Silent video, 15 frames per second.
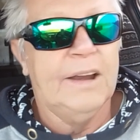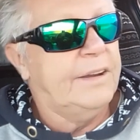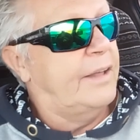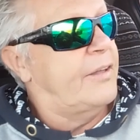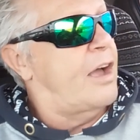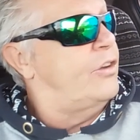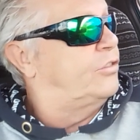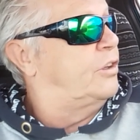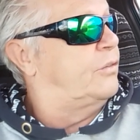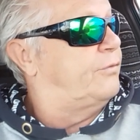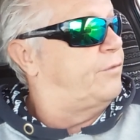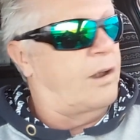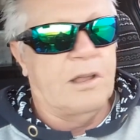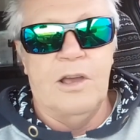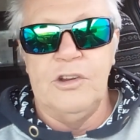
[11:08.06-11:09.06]
Now, those
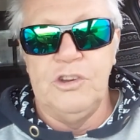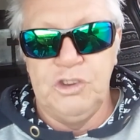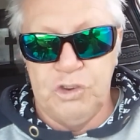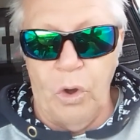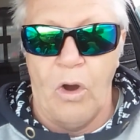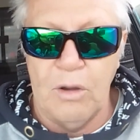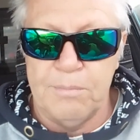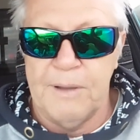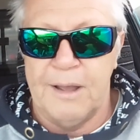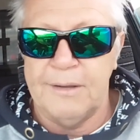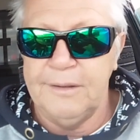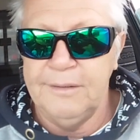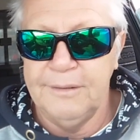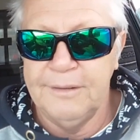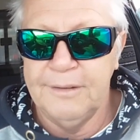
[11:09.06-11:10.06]
that follow
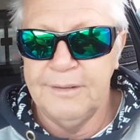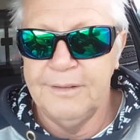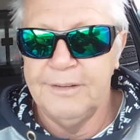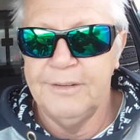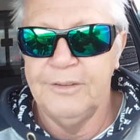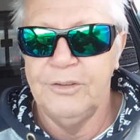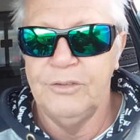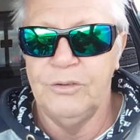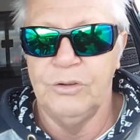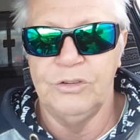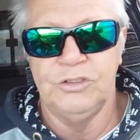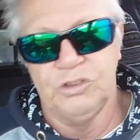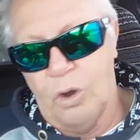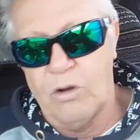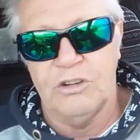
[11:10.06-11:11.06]
dogma or
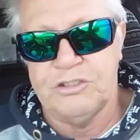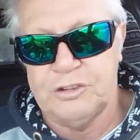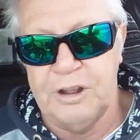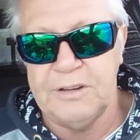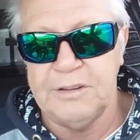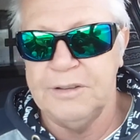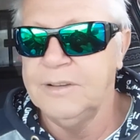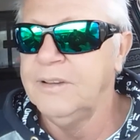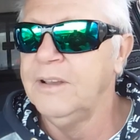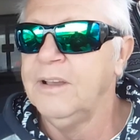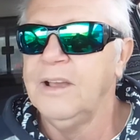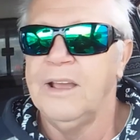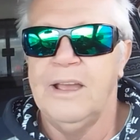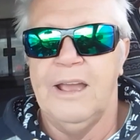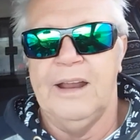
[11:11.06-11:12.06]
dog shit
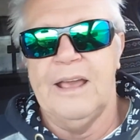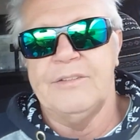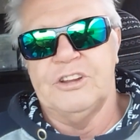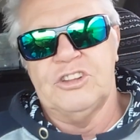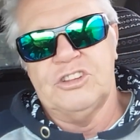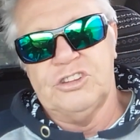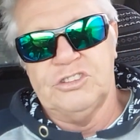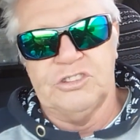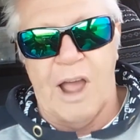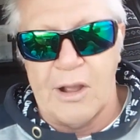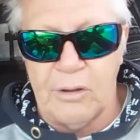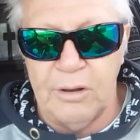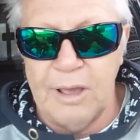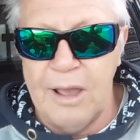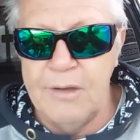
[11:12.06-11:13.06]
and have it
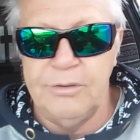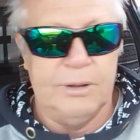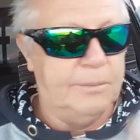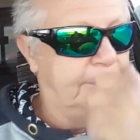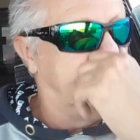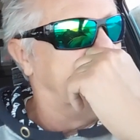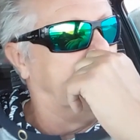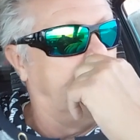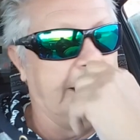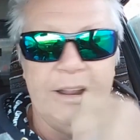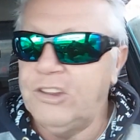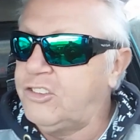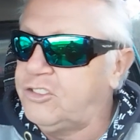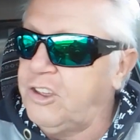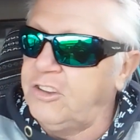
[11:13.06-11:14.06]
stuck all over them and
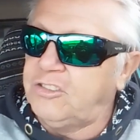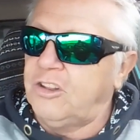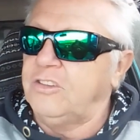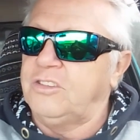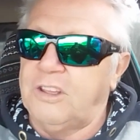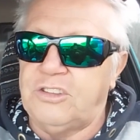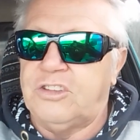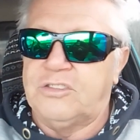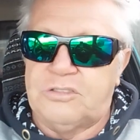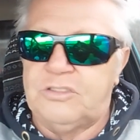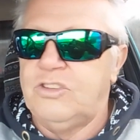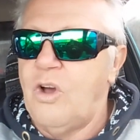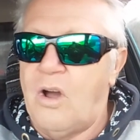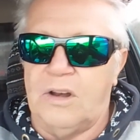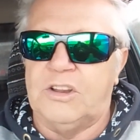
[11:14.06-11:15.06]
insist that this is
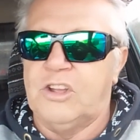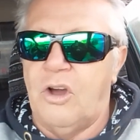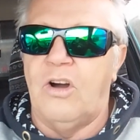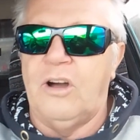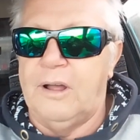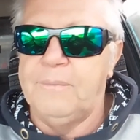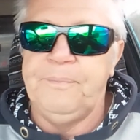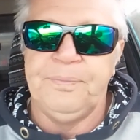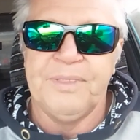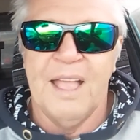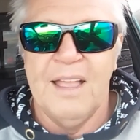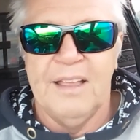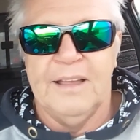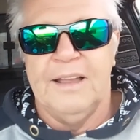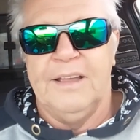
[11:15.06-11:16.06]
not God,
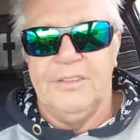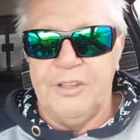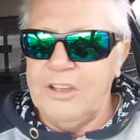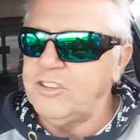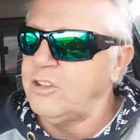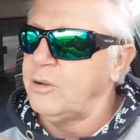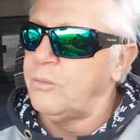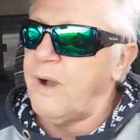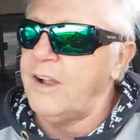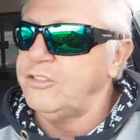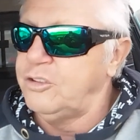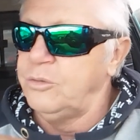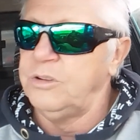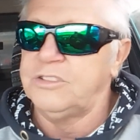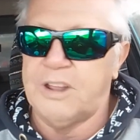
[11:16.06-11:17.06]
these are the
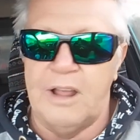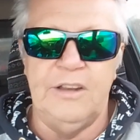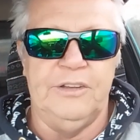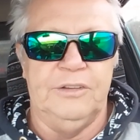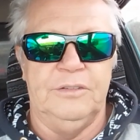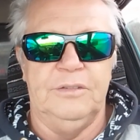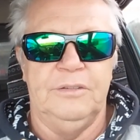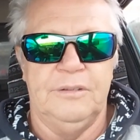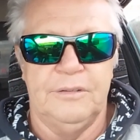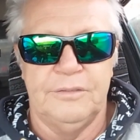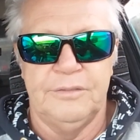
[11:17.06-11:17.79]
ones who will tell you